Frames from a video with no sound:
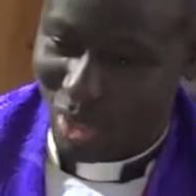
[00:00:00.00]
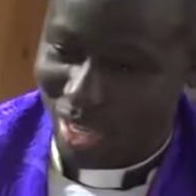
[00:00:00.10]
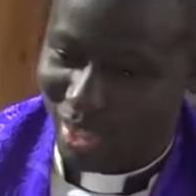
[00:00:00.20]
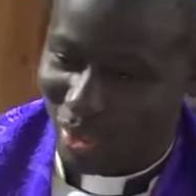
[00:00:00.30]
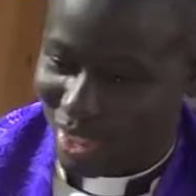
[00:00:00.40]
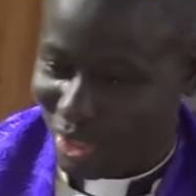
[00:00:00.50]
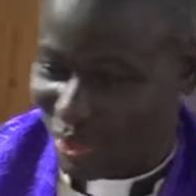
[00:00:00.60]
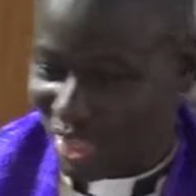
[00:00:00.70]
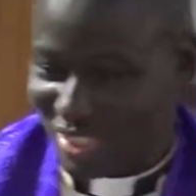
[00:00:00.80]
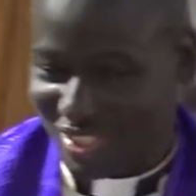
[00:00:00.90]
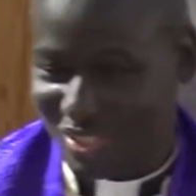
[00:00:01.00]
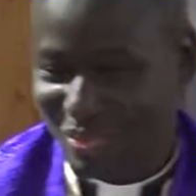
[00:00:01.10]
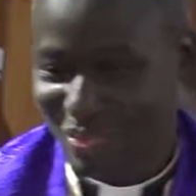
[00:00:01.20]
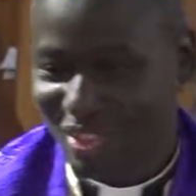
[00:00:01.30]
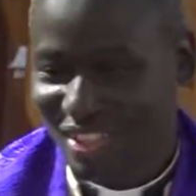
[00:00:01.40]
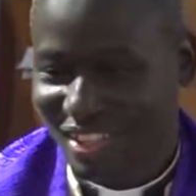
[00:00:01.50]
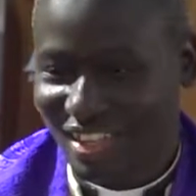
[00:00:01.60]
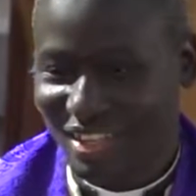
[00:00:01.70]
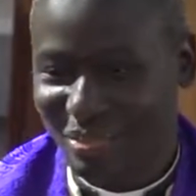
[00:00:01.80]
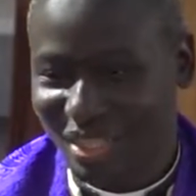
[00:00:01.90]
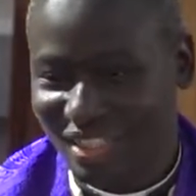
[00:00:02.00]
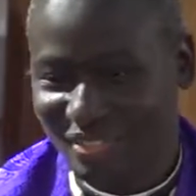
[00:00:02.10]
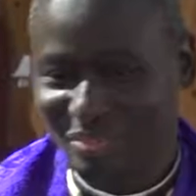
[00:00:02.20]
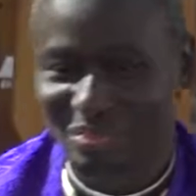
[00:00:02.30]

where, what he wants. Amen.